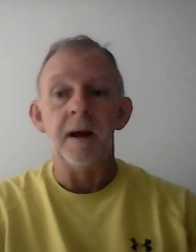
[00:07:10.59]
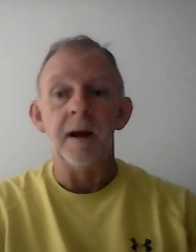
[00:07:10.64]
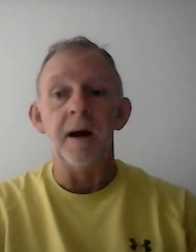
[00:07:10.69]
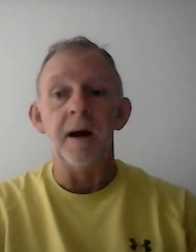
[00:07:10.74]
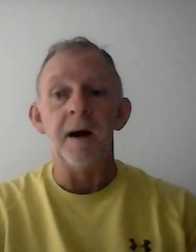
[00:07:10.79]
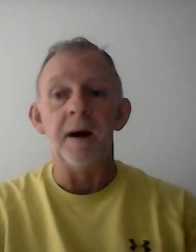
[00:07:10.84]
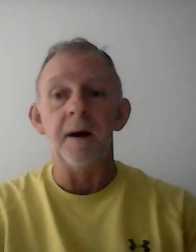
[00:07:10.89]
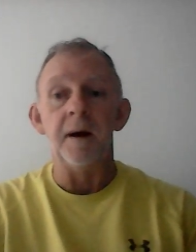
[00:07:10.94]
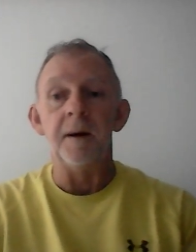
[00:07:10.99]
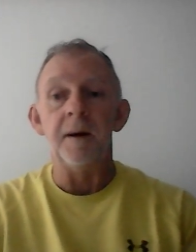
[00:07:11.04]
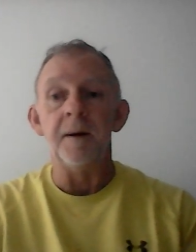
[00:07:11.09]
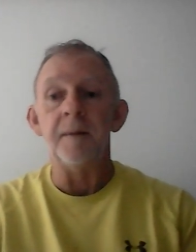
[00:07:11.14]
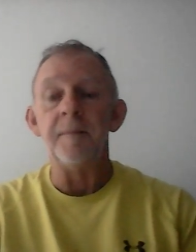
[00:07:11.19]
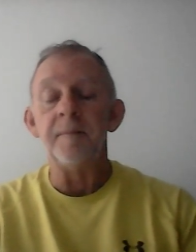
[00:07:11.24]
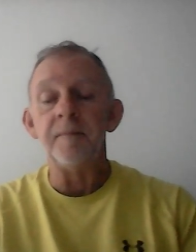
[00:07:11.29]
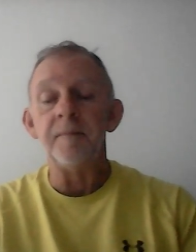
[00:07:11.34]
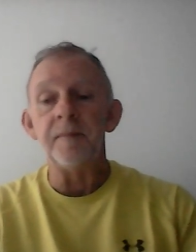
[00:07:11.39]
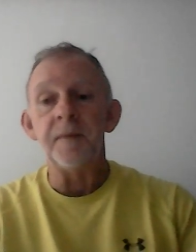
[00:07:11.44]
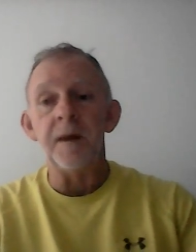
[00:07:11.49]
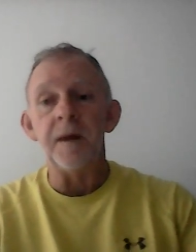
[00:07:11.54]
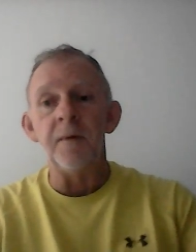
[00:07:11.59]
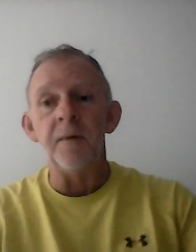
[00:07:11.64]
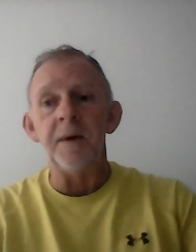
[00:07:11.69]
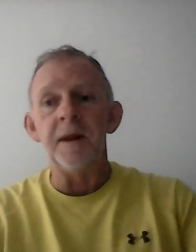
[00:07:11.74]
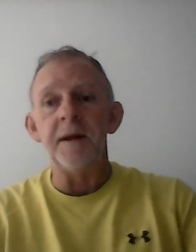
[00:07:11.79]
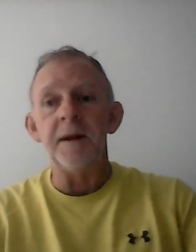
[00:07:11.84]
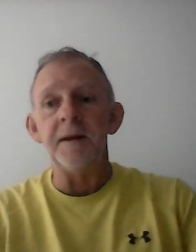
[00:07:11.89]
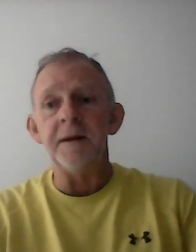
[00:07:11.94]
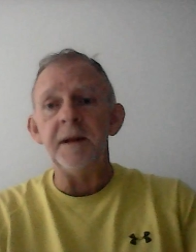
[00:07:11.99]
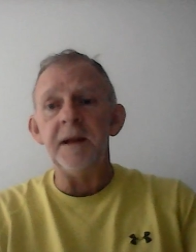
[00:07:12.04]
Uh, I want
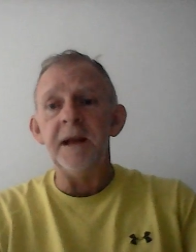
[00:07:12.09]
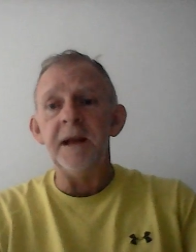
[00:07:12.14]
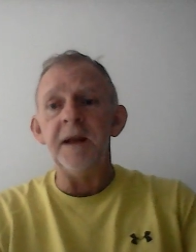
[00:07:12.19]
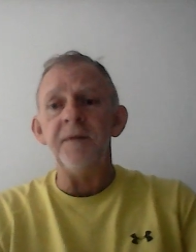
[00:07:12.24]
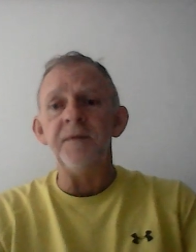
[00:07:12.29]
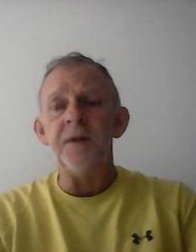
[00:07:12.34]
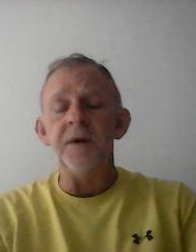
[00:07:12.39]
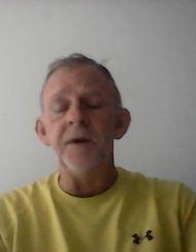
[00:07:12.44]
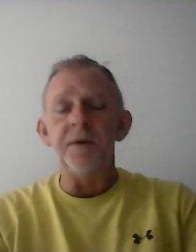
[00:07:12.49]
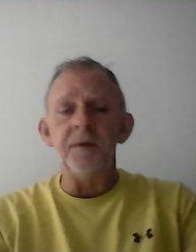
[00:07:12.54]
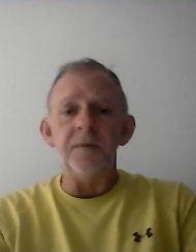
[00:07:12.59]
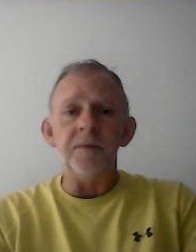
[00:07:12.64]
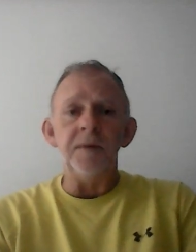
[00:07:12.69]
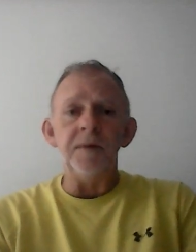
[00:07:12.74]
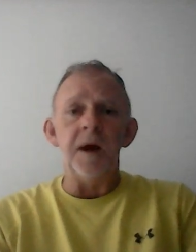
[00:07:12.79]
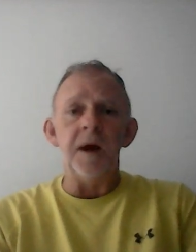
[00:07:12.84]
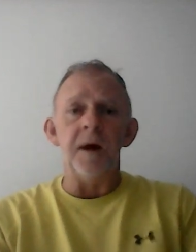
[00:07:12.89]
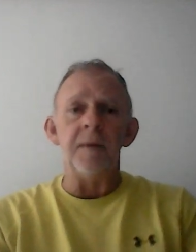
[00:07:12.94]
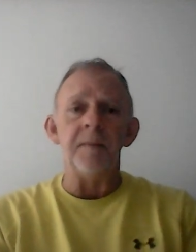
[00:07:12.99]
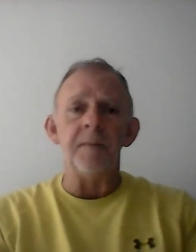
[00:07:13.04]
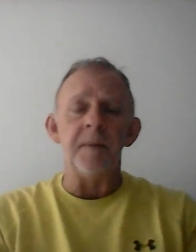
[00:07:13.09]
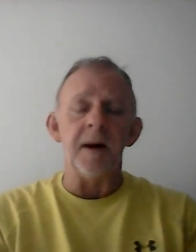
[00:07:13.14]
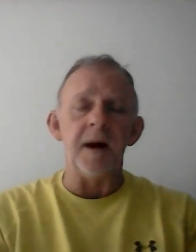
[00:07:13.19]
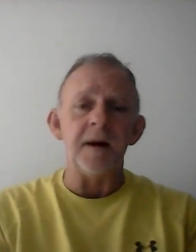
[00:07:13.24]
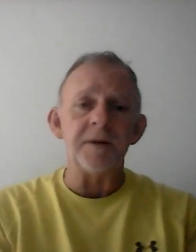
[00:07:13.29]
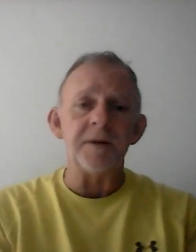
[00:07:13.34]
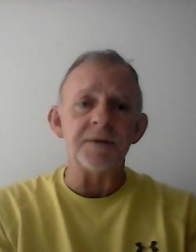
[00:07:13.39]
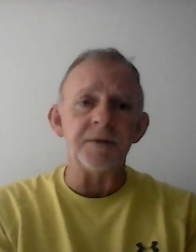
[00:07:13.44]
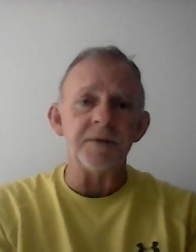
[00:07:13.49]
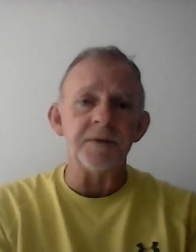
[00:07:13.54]
to give you young
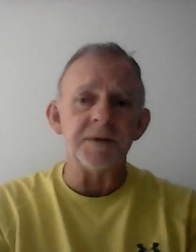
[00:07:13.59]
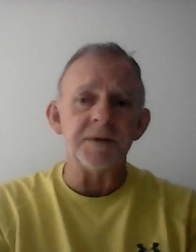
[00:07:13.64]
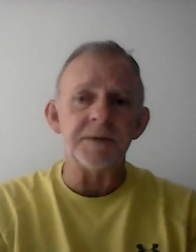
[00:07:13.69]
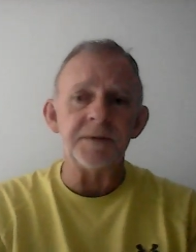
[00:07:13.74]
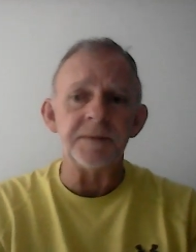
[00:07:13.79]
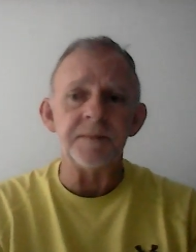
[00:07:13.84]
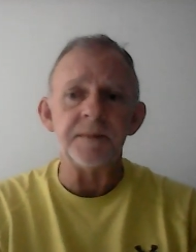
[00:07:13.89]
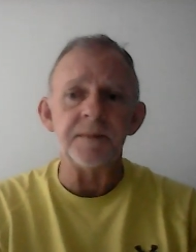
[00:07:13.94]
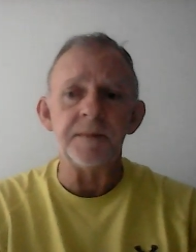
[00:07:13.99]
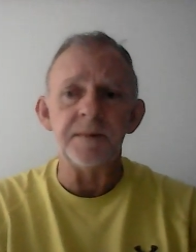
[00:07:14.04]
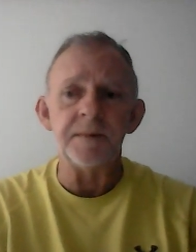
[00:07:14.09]
boxers